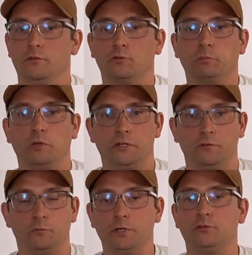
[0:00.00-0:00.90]
There's
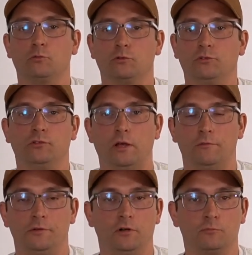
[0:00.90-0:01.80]
plenty of resources
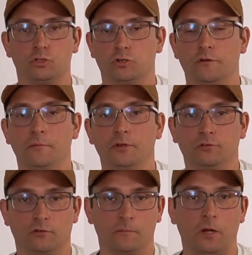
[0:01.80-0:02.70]
out there. I'm sure
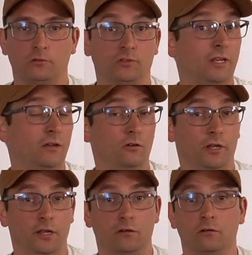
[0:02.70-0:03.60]
everybody's heard about Scanner
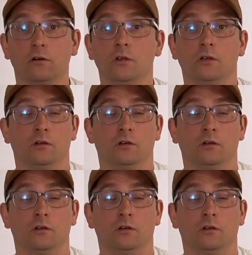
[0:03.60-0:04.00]
Danner.